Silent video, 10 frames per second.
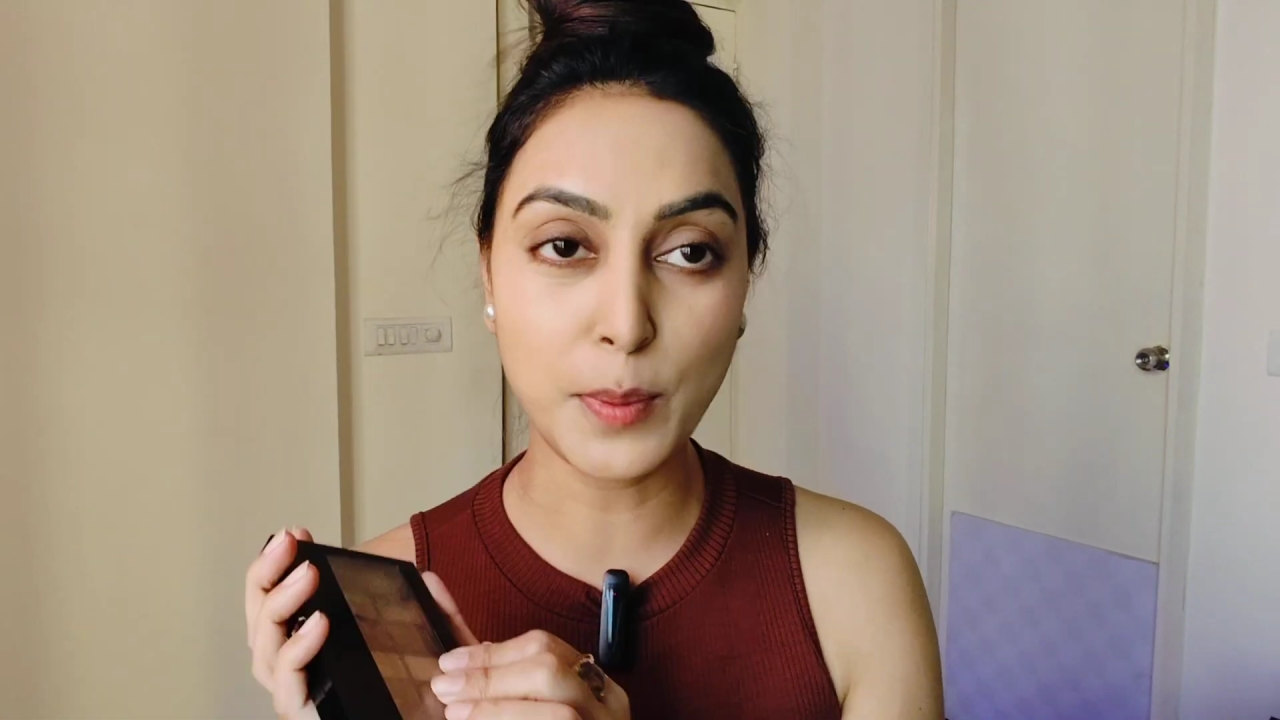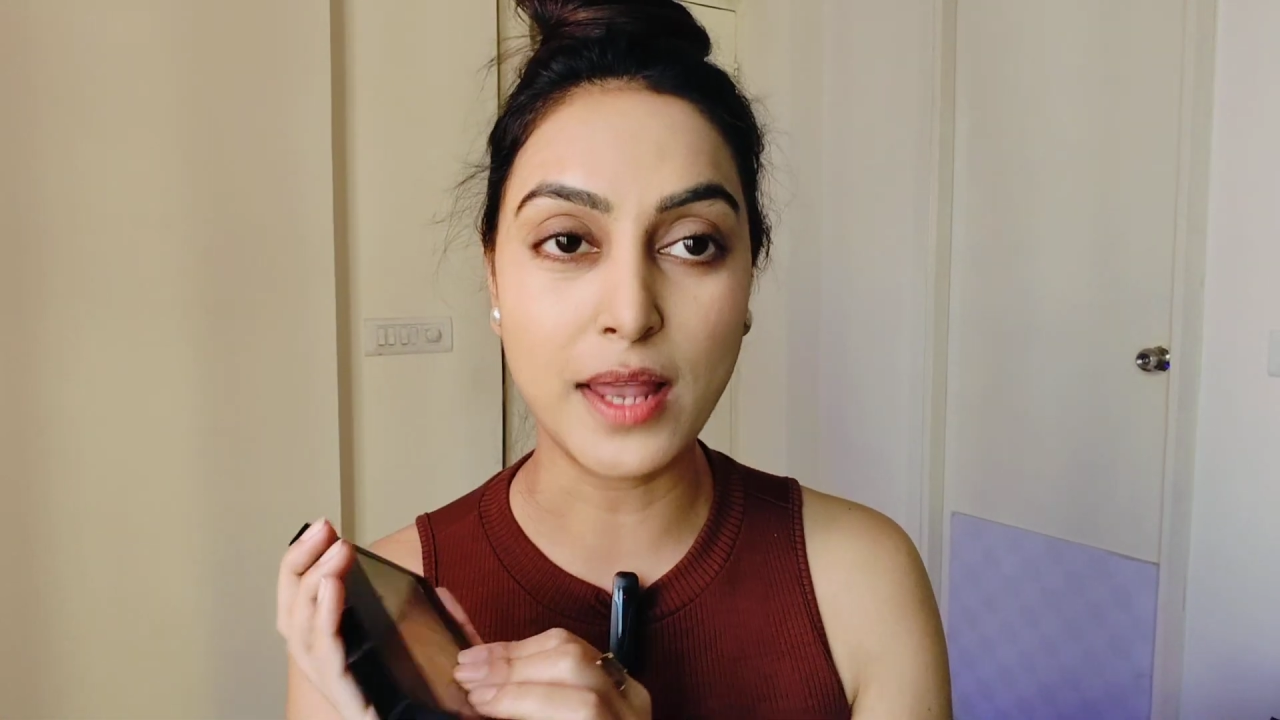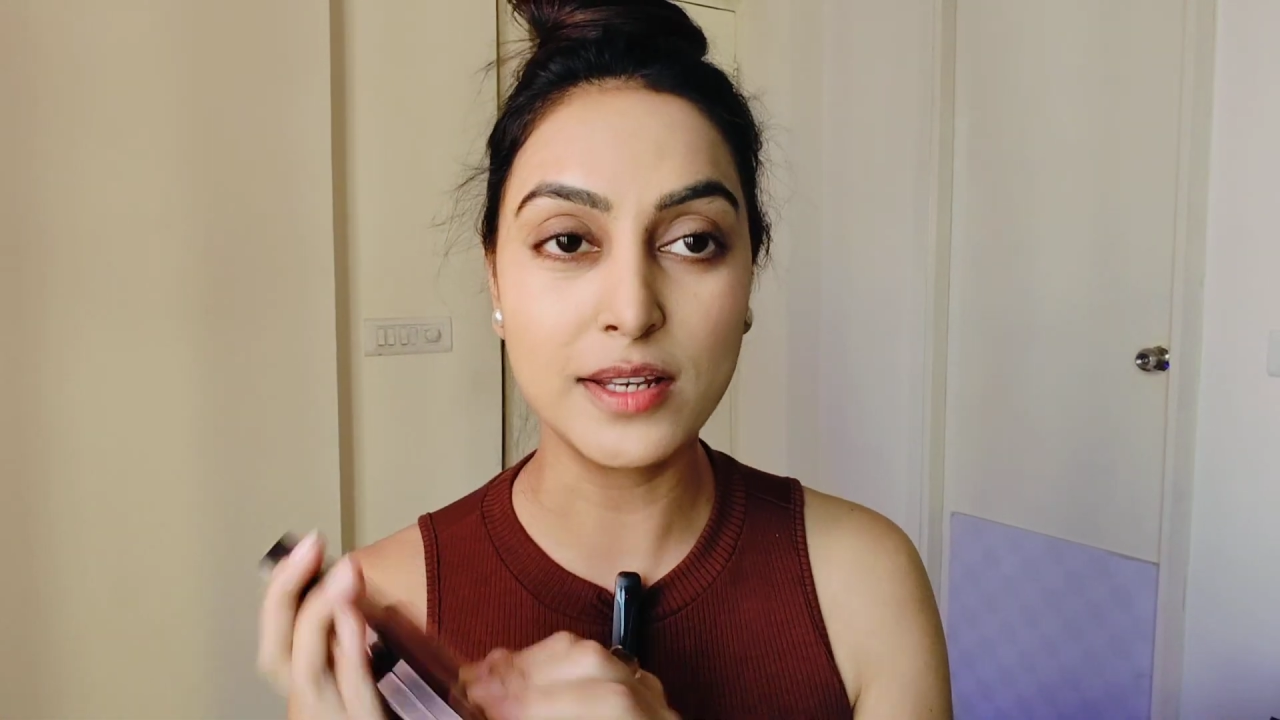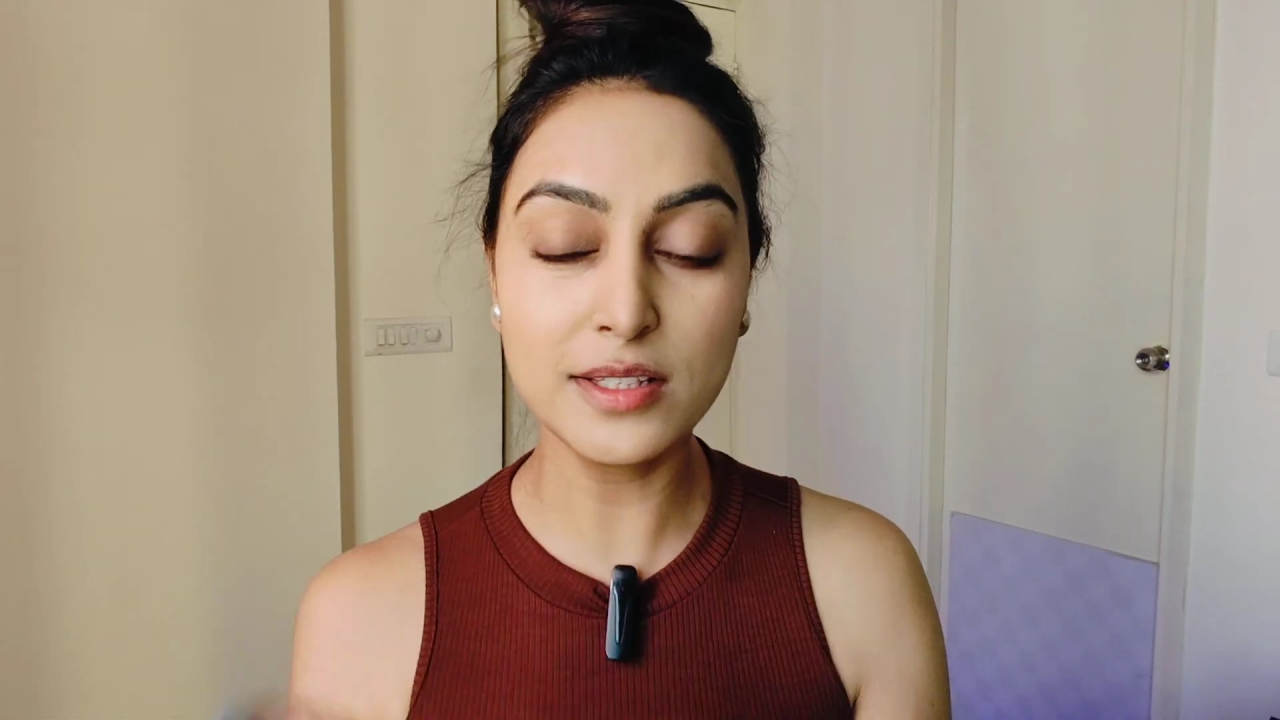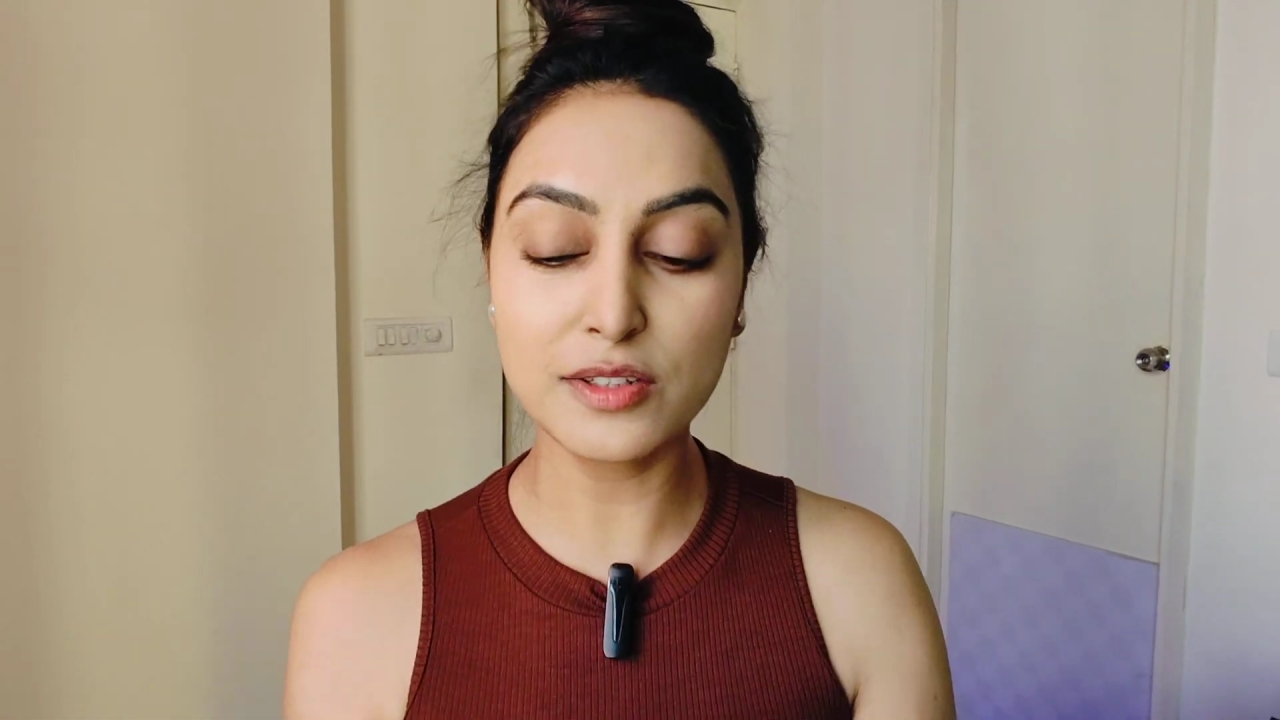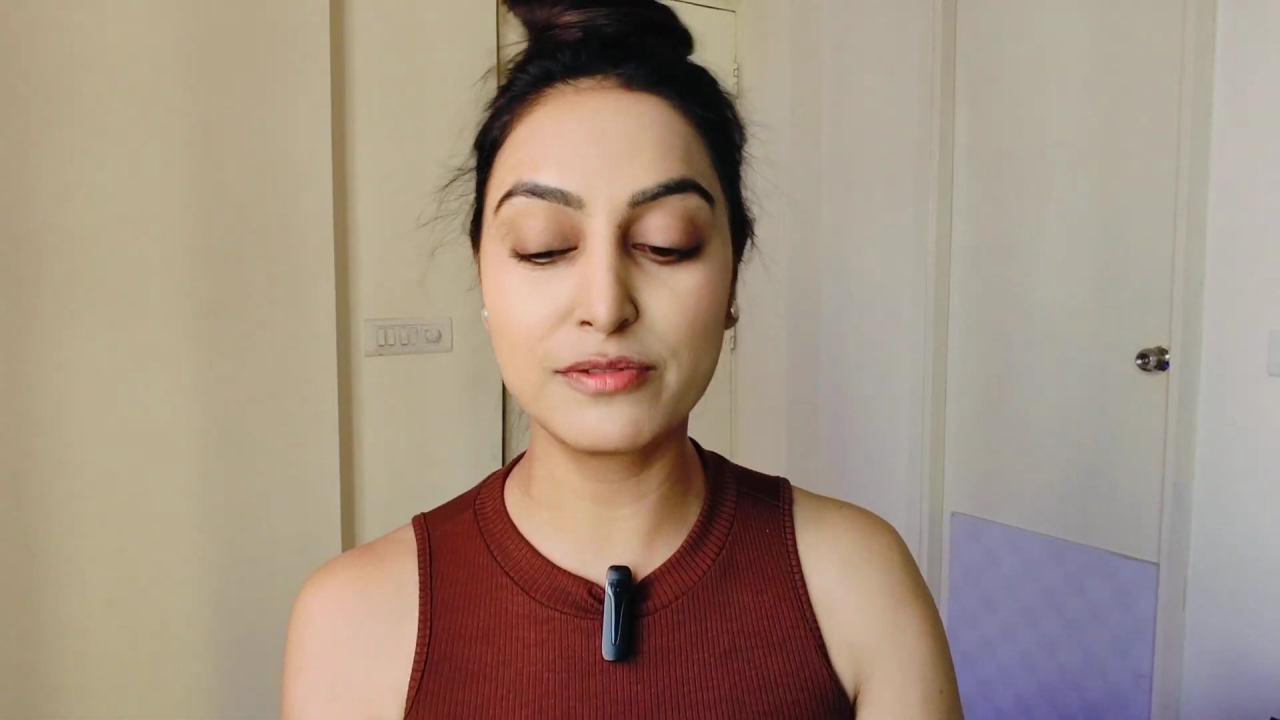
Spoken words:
palette